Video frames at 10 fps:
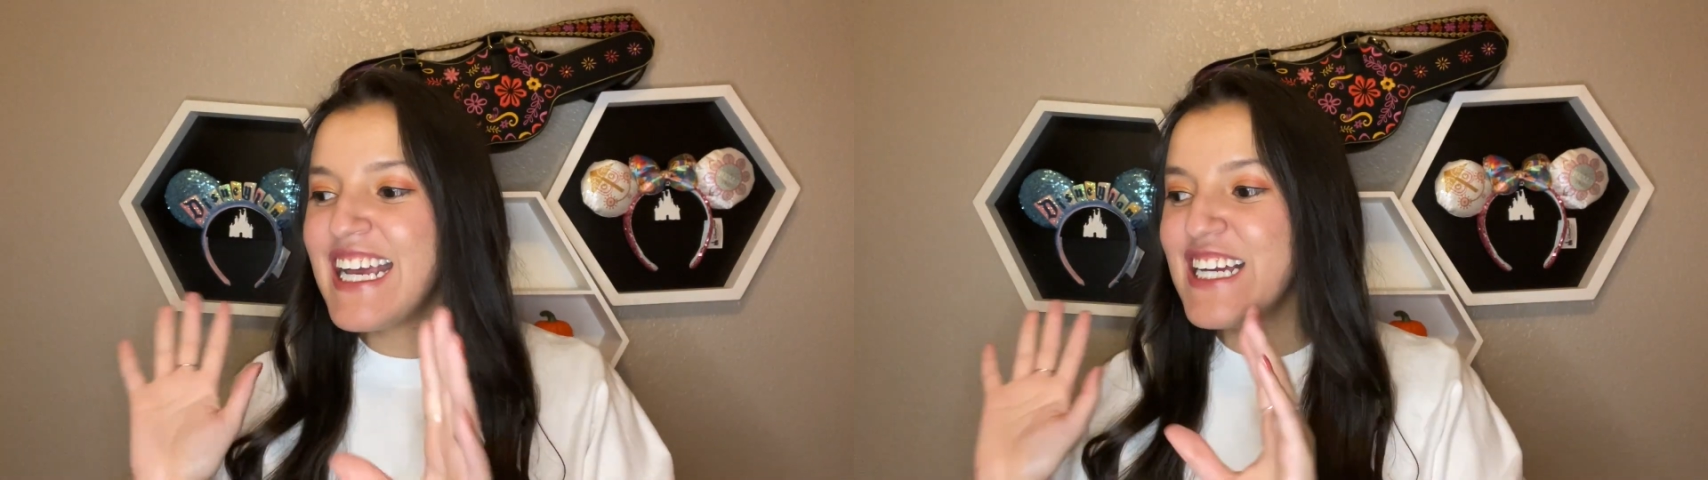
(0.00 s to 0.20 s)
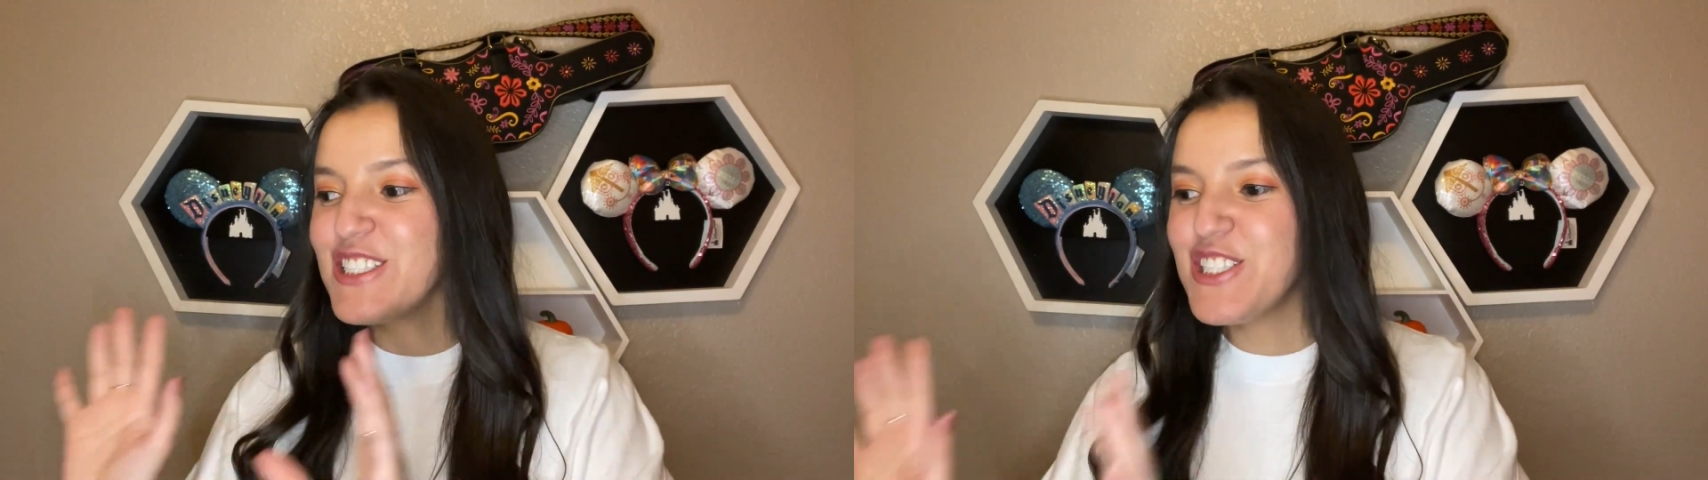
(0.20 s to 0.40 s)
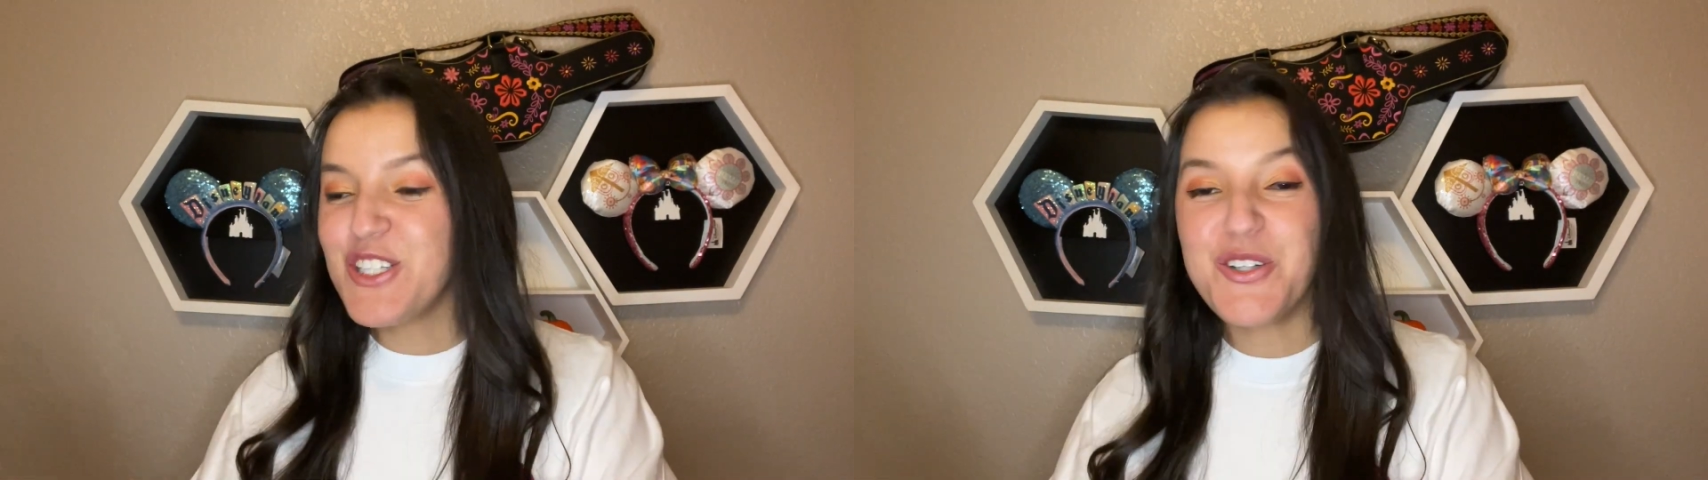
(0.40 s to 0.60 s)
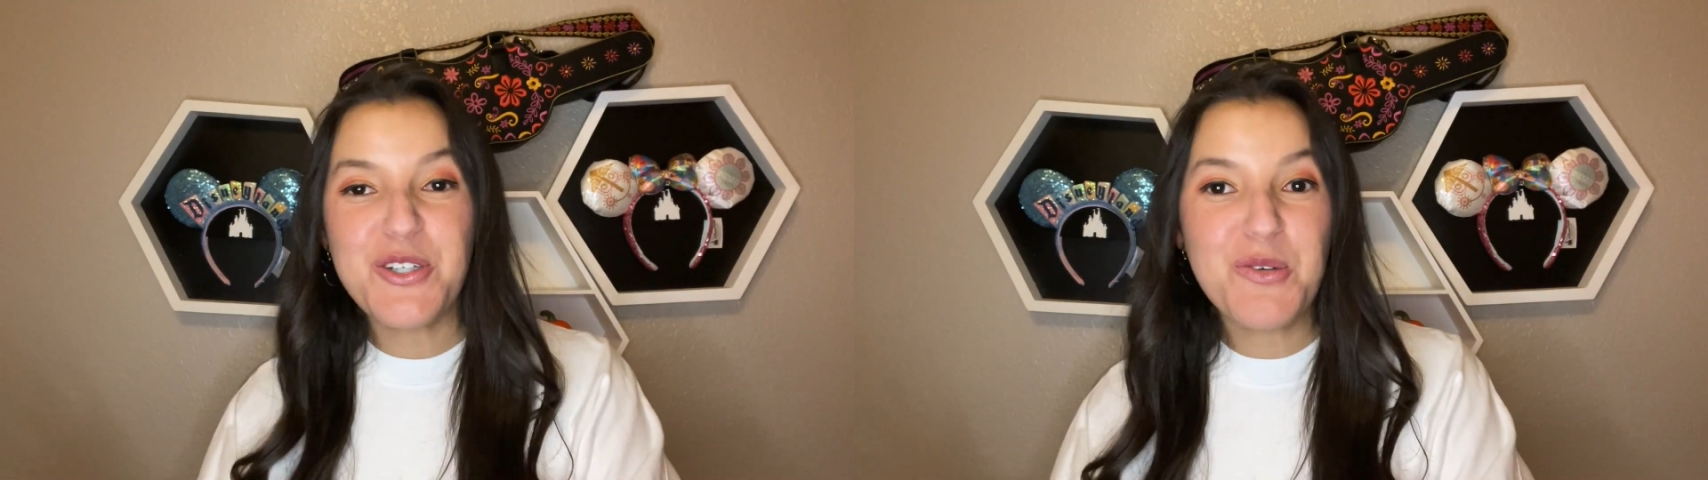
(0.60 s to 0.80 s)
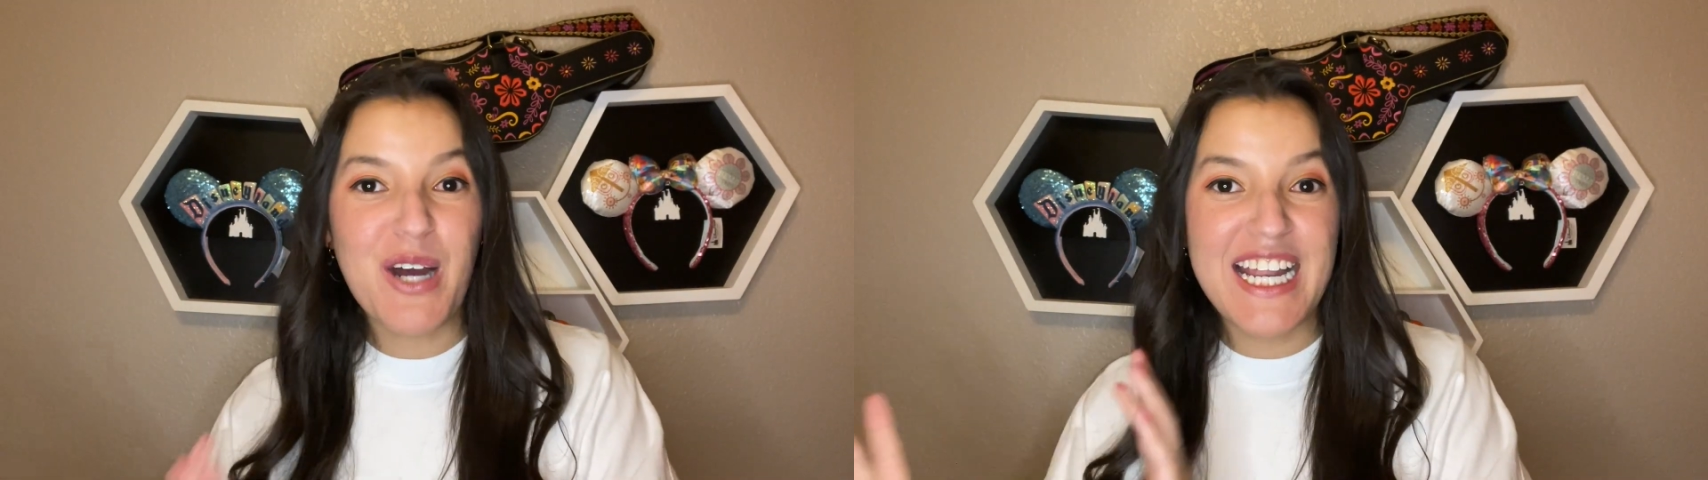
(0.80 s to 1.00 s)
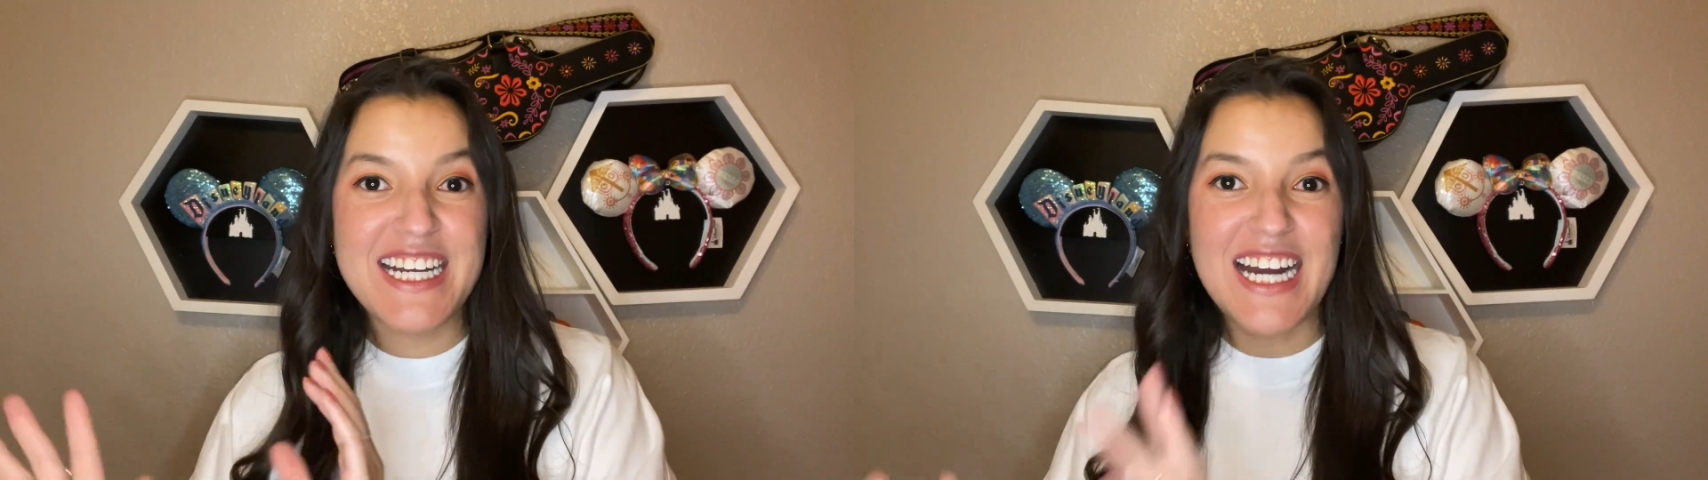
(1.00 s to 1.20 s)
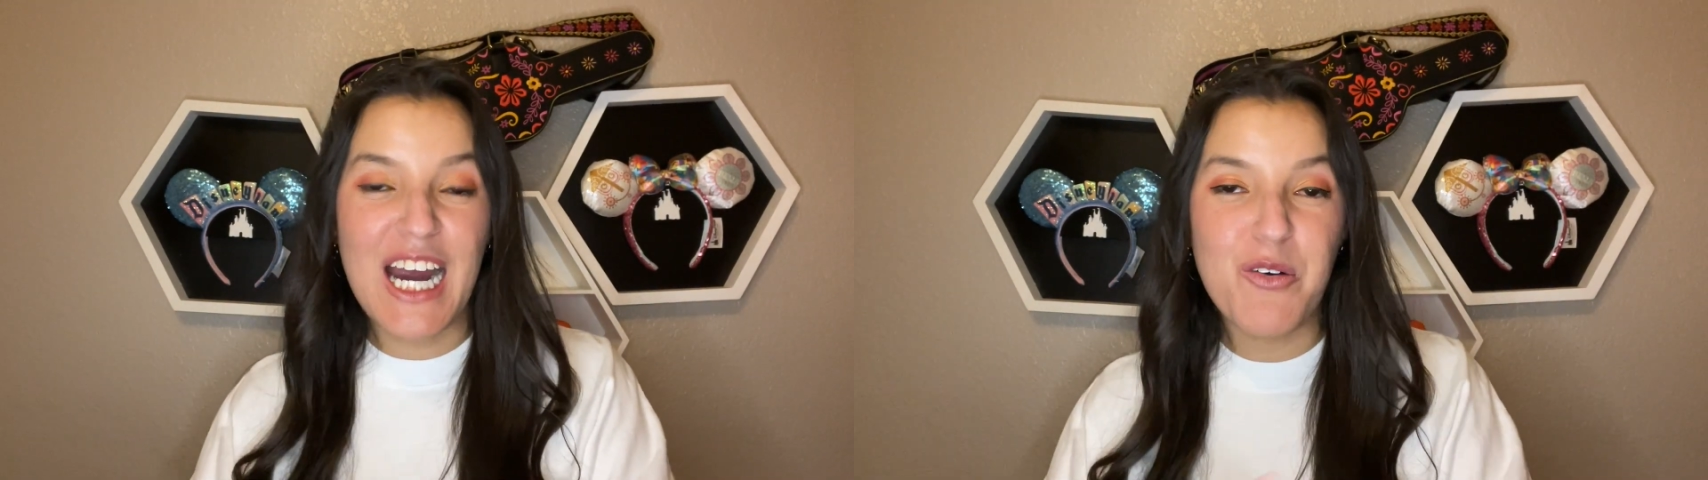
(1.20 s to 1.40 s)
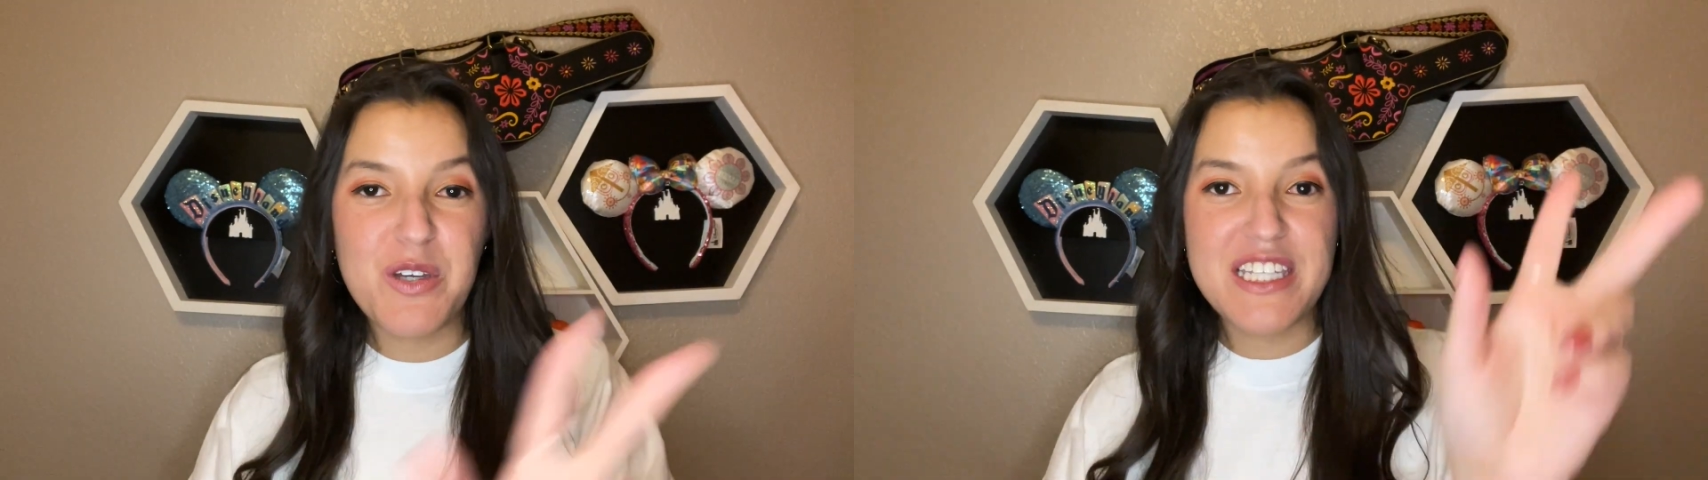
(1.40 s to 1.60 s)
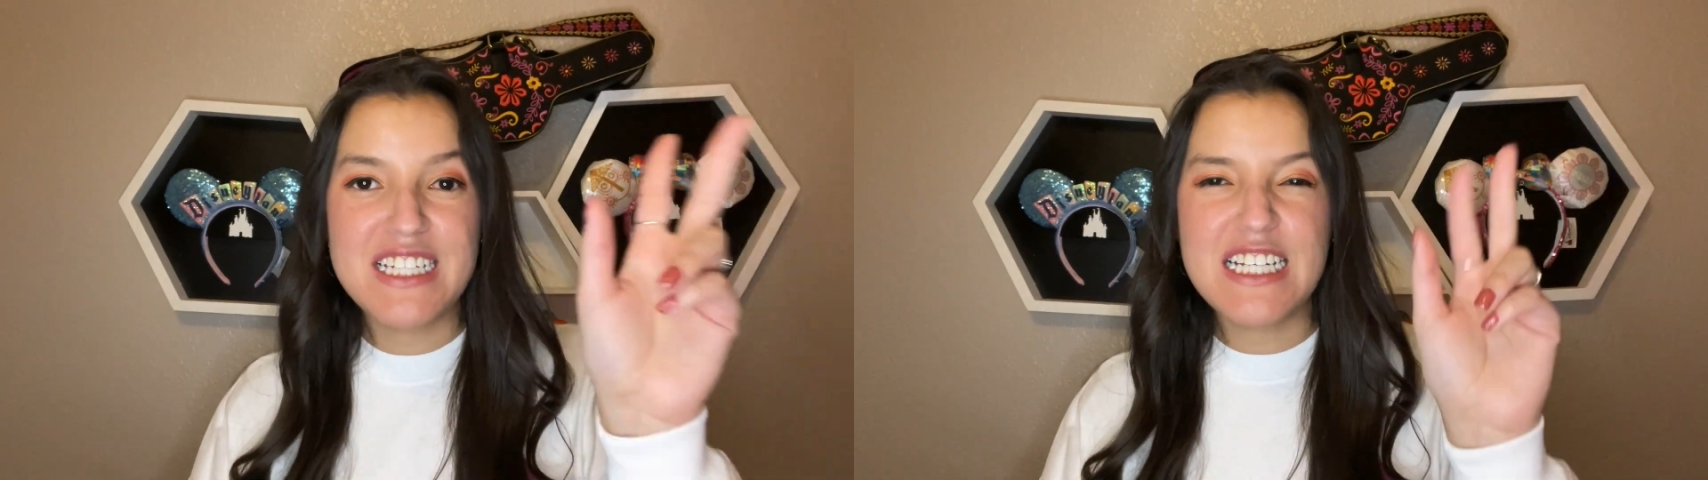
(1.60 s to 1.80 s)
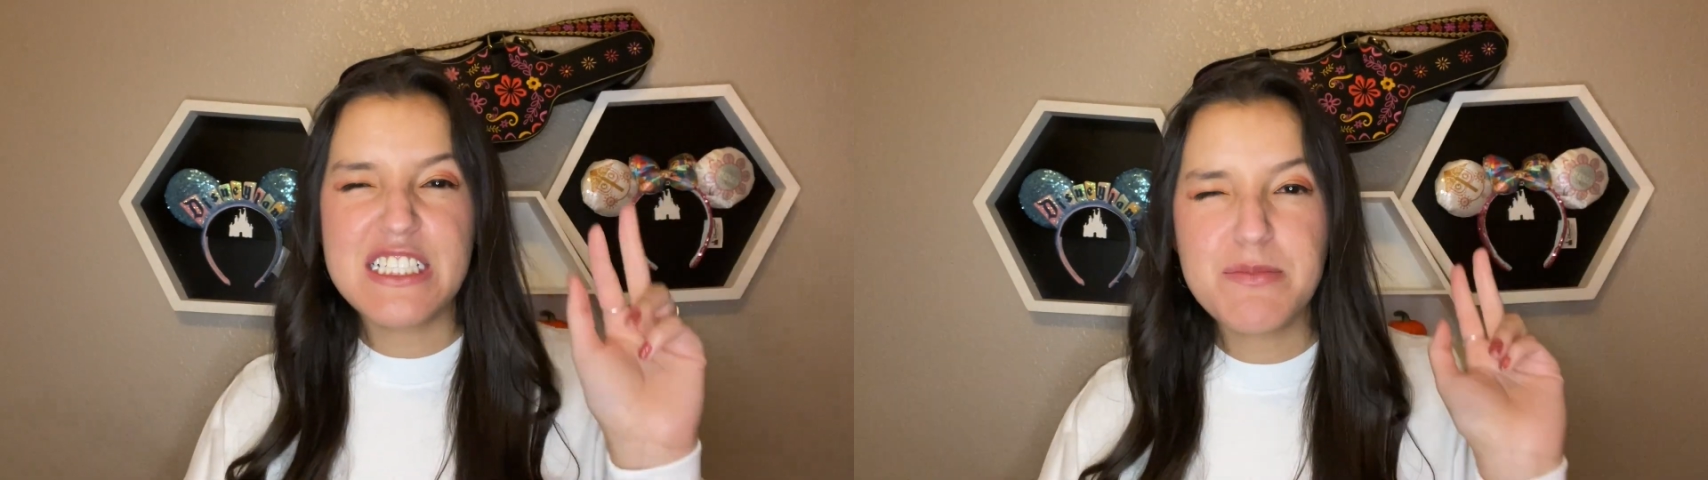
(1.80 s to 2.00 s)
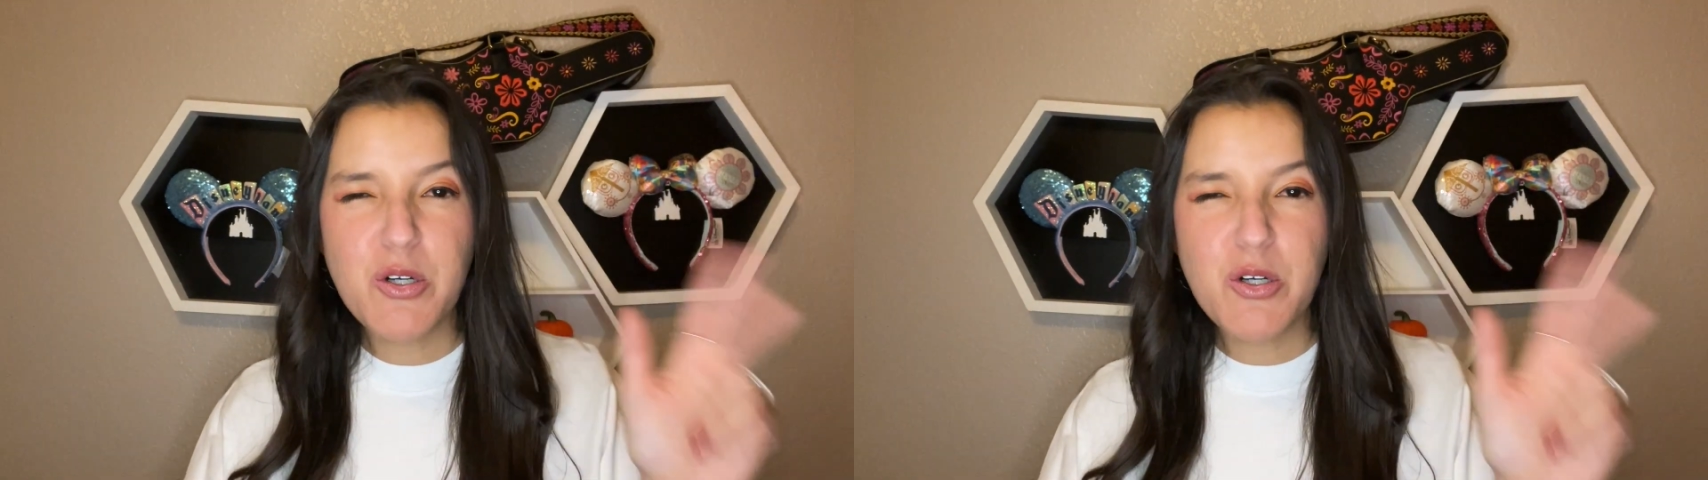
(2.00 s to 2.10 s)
and show you what I got. We did end up